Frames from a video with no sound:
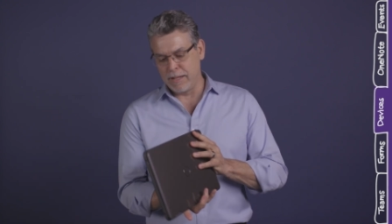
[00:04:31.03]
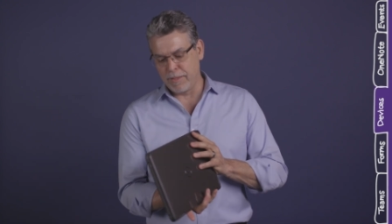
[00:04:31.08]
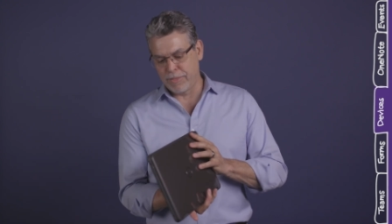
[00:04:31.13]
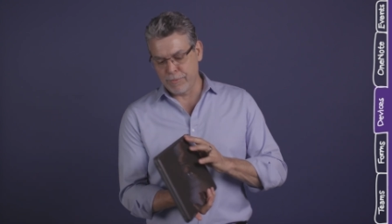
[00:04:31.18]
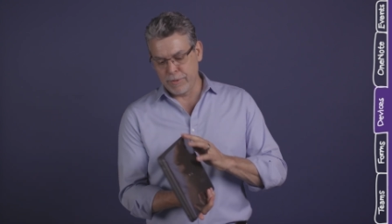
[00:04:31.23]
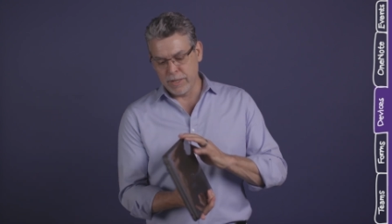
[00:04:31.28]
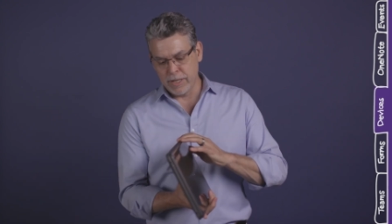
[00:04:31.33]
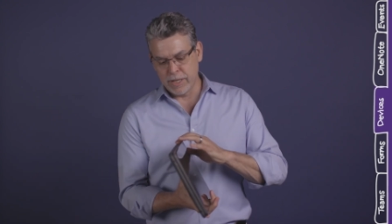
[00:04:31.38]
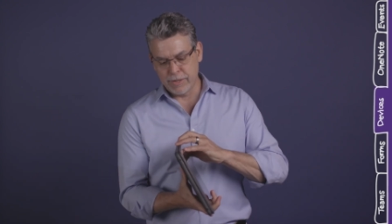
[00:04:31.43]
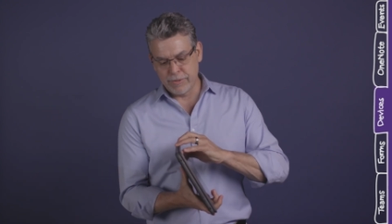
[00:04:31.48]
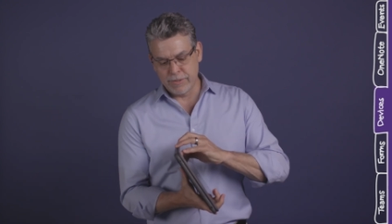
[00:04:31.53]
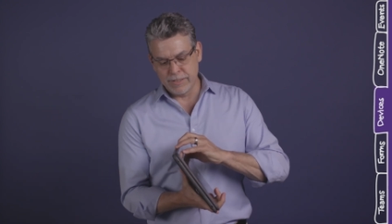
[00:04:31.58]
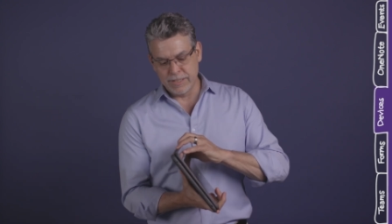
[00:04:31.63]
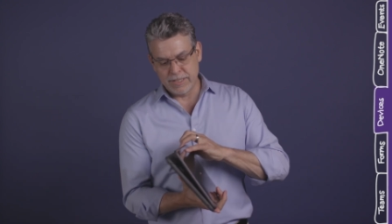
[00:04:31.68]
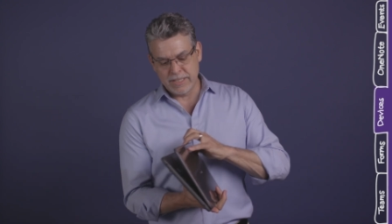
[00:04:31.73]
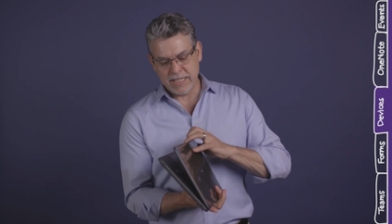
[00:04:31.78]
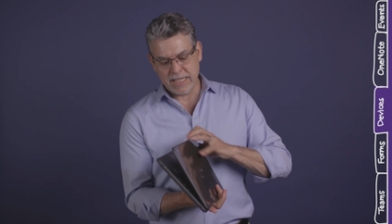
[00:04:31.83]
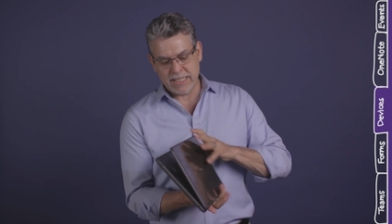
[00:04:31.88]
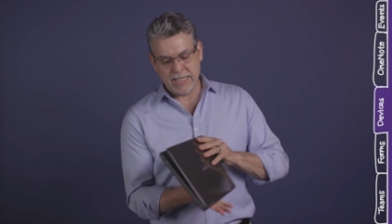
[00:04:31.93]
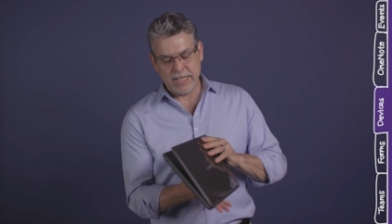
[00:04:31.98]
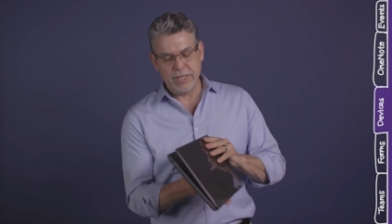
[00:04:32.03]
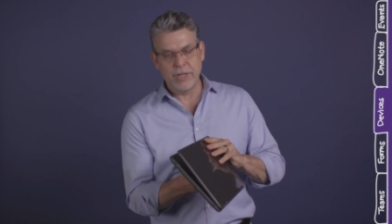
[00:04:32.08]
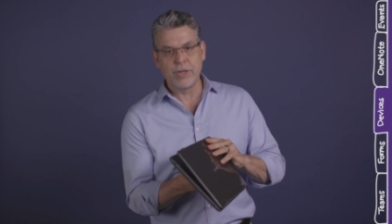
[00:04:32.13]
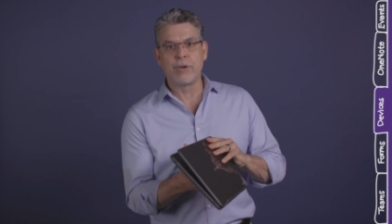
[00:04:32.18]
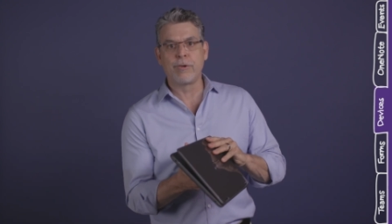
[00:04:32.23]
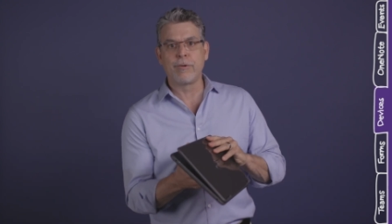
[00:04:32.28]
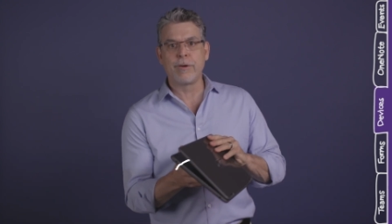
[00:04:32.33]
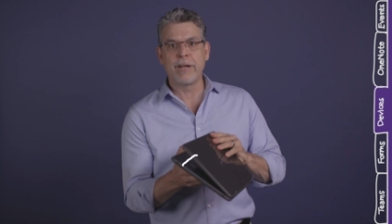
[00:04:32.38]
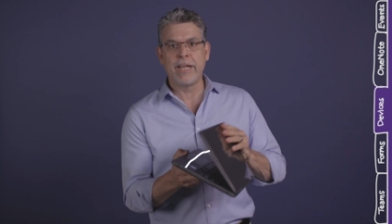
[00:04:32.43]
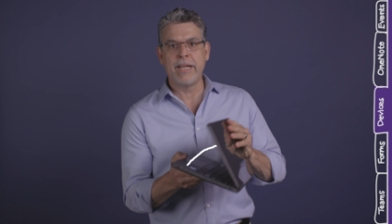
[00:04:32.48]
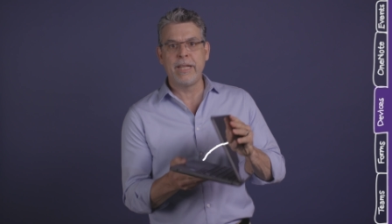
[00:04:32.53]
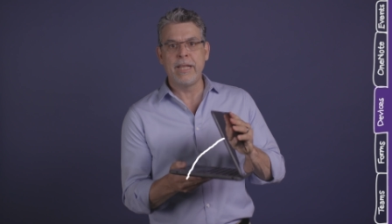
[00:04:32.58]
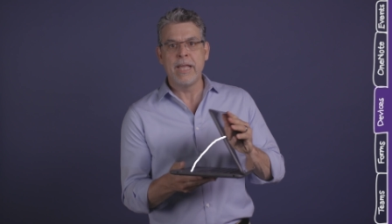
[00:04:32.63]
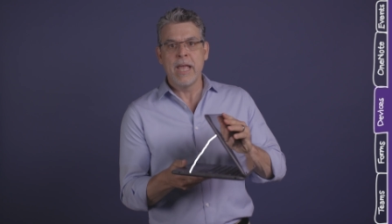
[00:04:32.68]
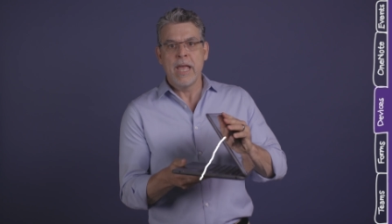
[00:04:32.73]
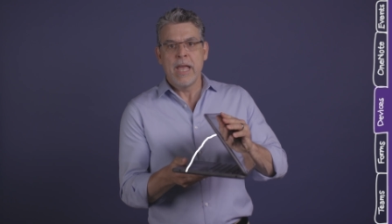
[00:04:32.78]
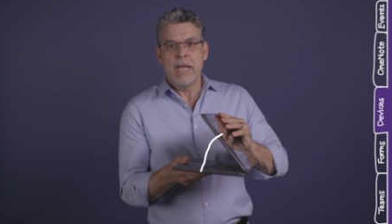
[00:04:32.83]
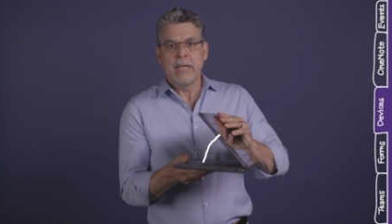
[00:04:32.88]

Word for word: The three hundred sixty degree